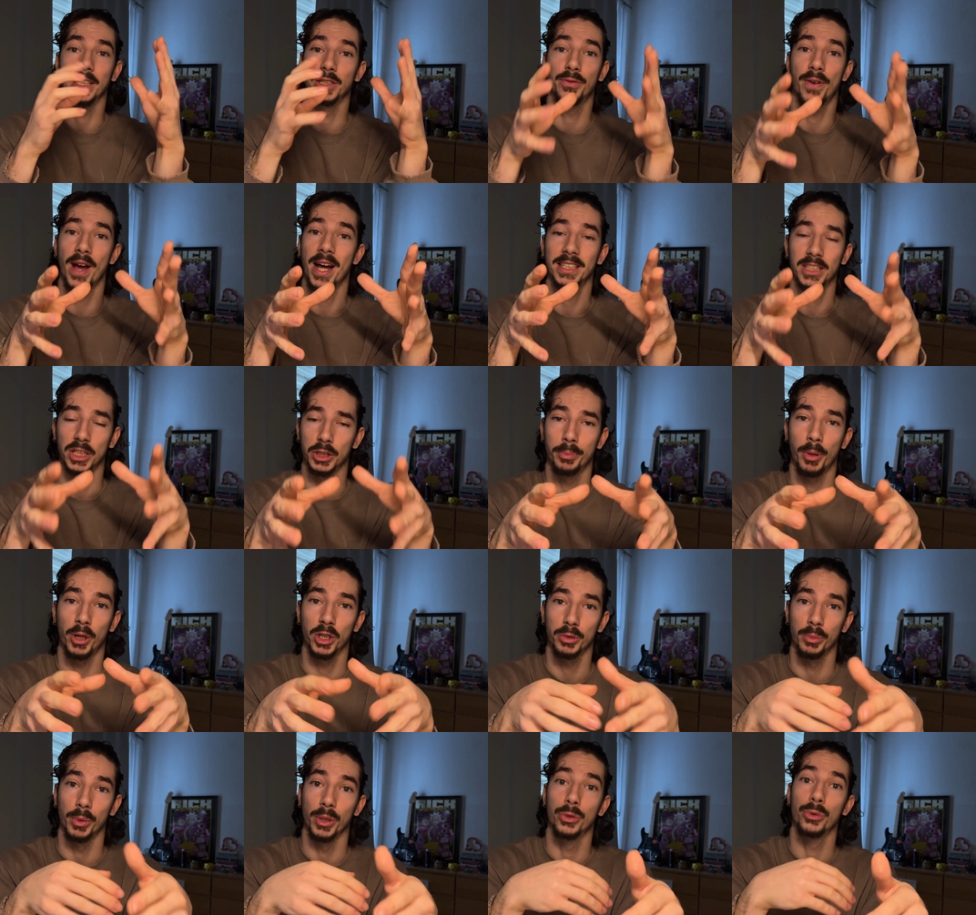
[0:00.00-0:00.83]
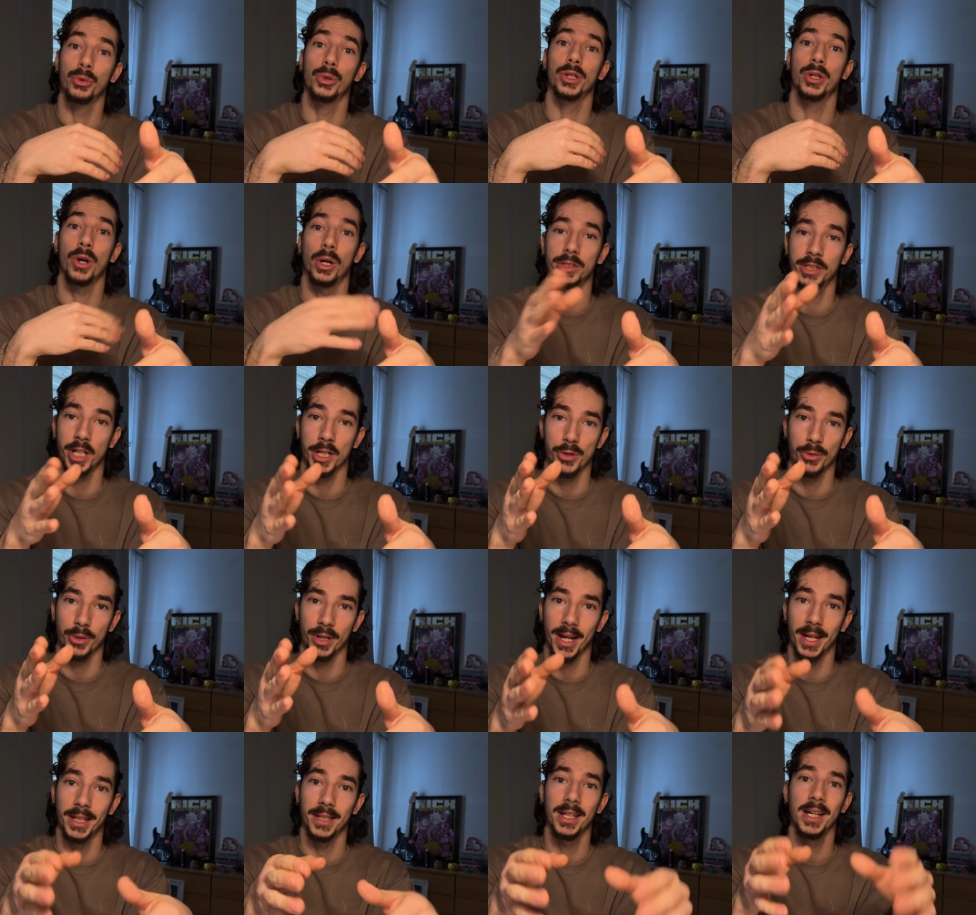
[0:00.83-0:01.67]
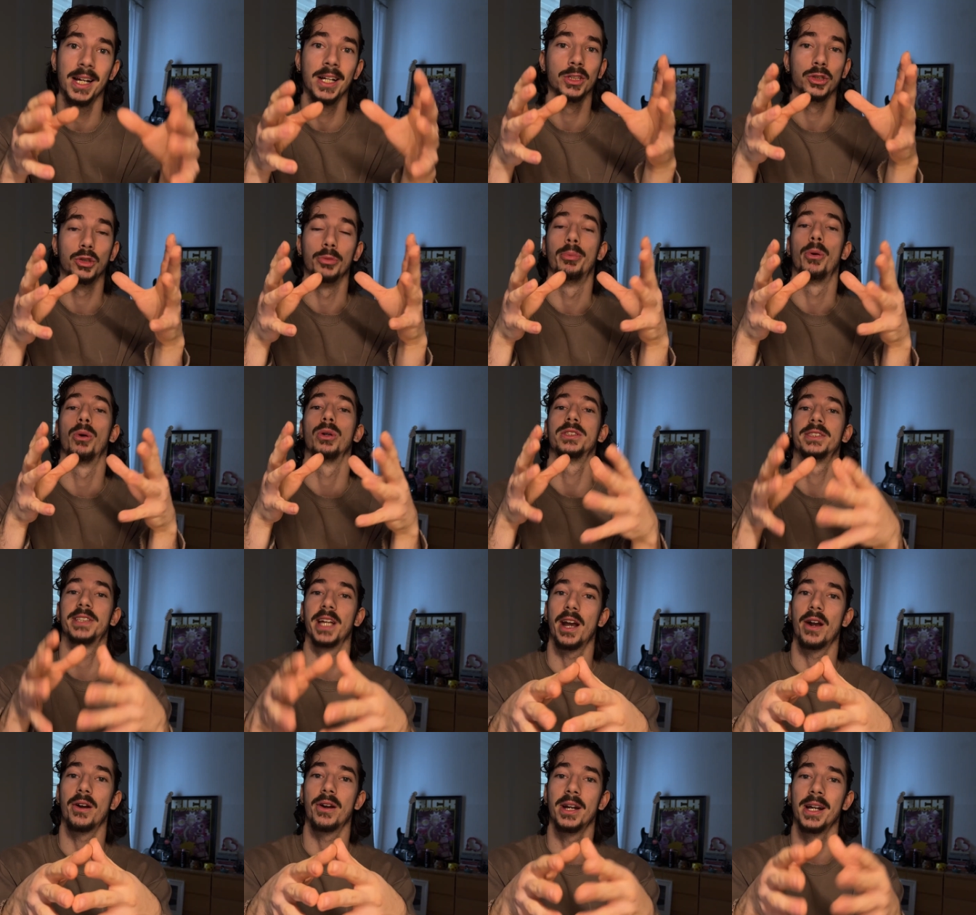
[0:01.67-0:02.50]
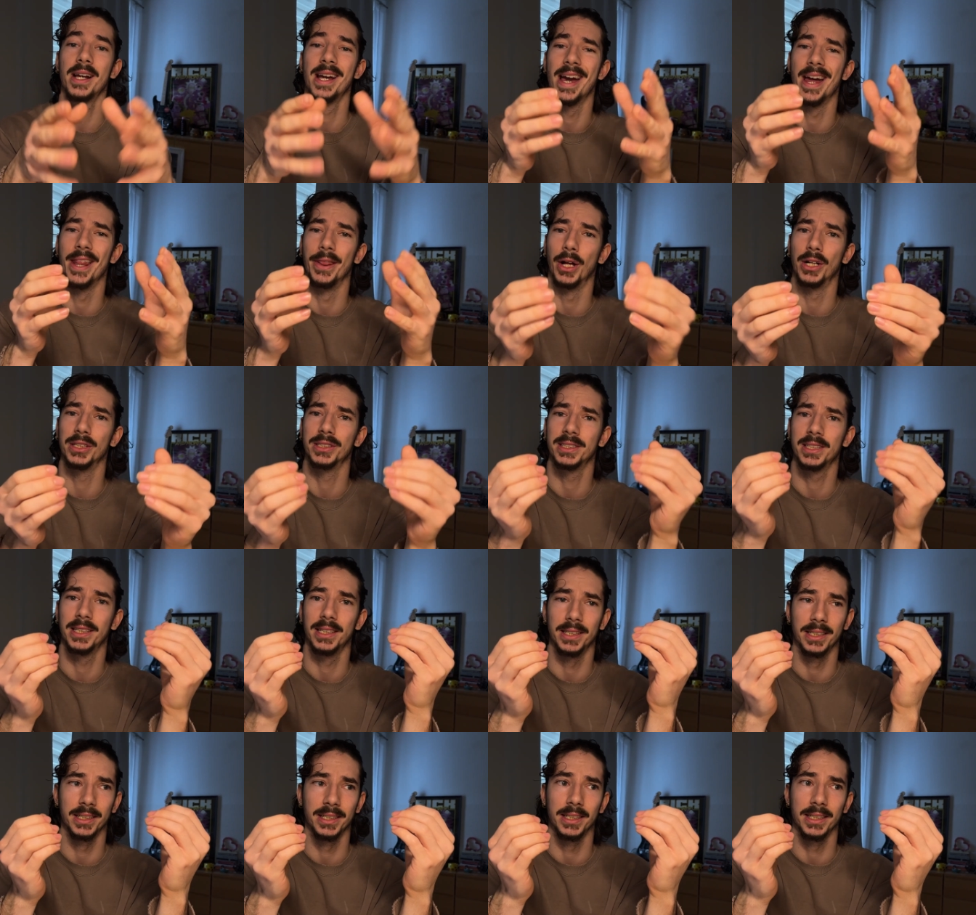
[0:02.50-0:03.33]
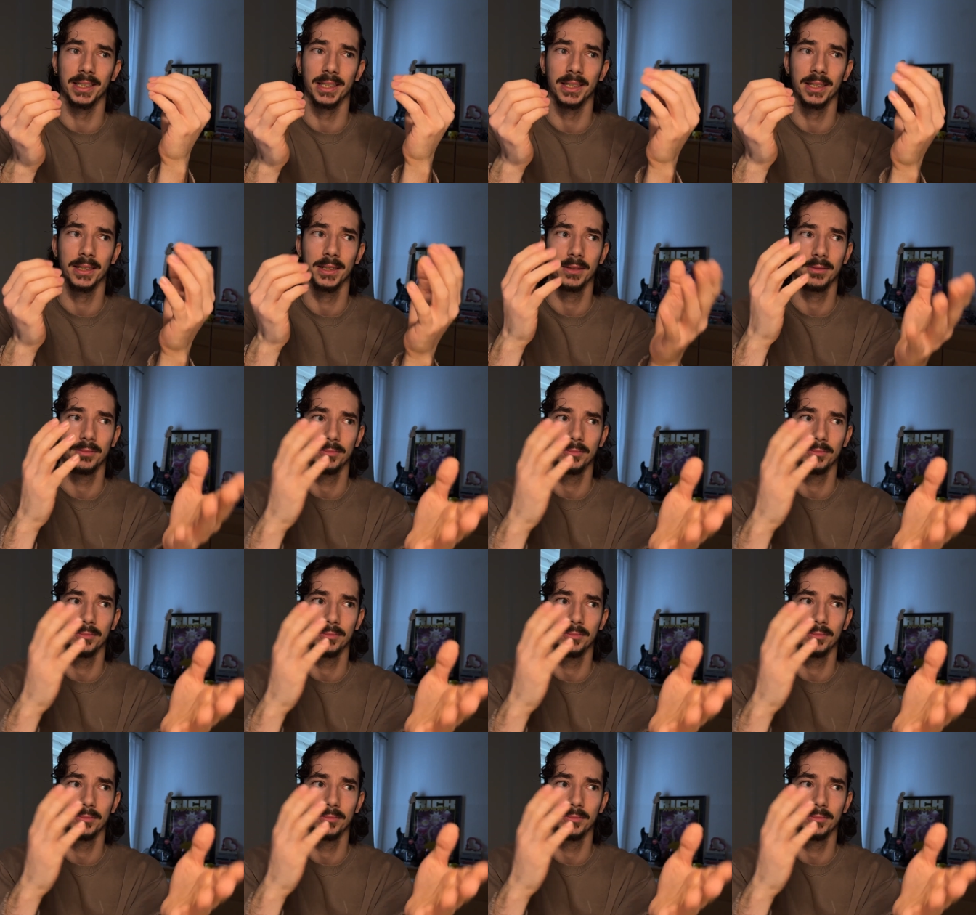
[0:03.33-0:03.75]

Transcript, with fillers: as fast as possible to the concentric again to pause there and not in the